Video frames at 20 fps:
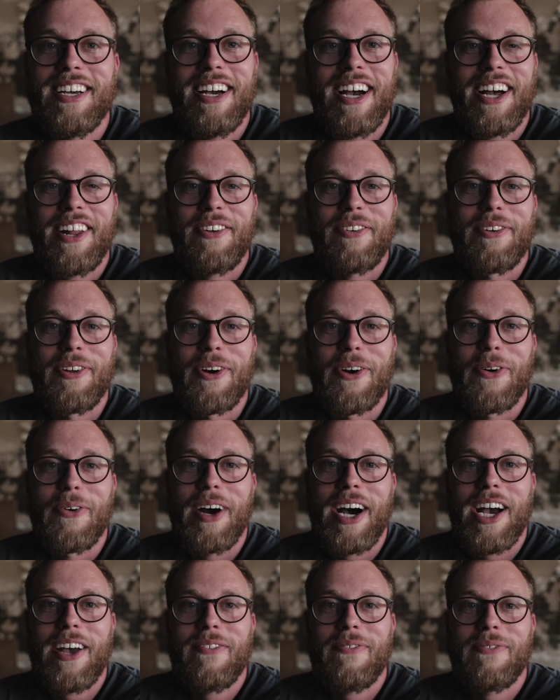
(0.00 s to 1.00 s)
I don't know,
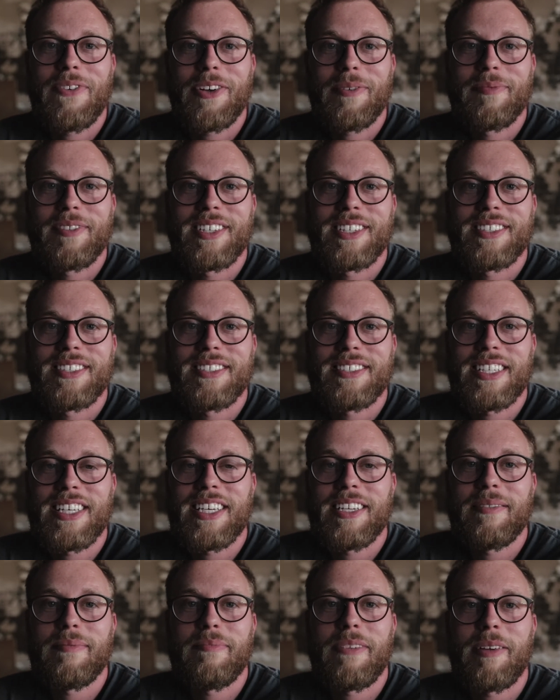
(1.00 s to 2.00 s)
I filmed this
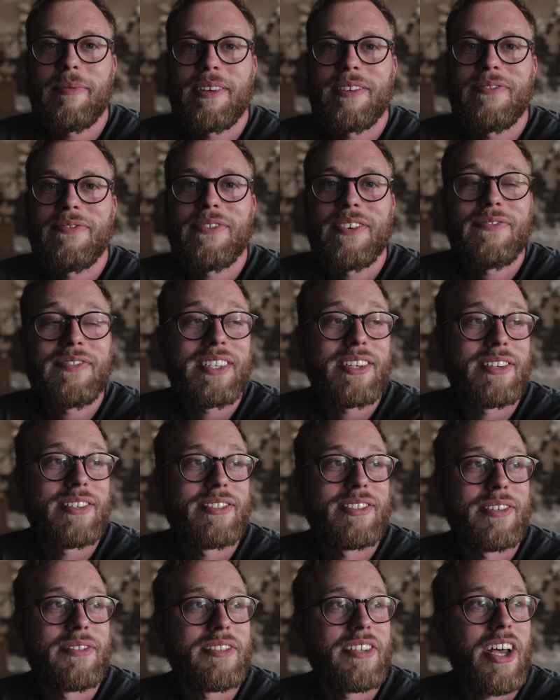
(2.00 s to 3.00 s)
scene maybe 50 or
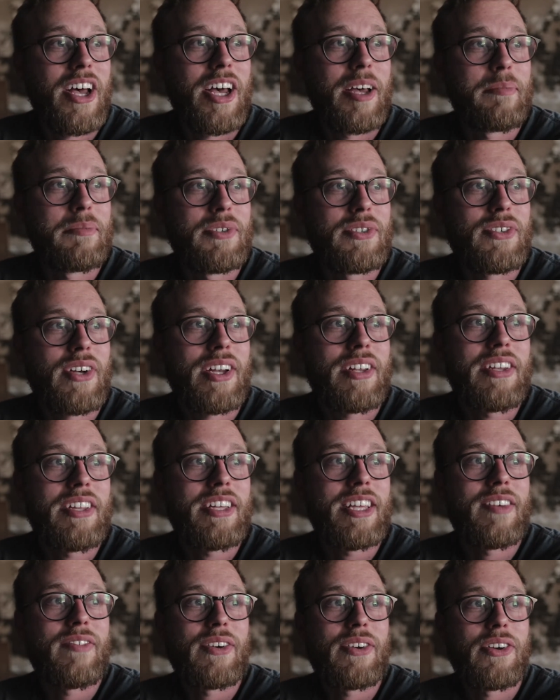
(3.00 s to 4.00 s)
so times trying to
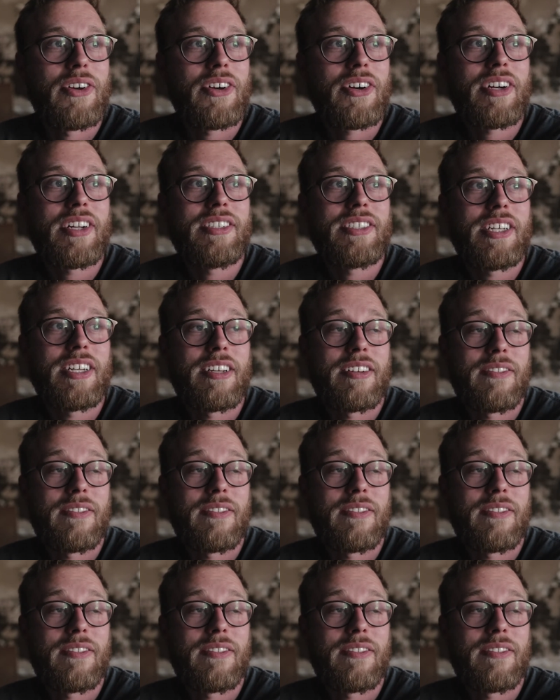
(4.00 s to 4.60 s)
give encouraging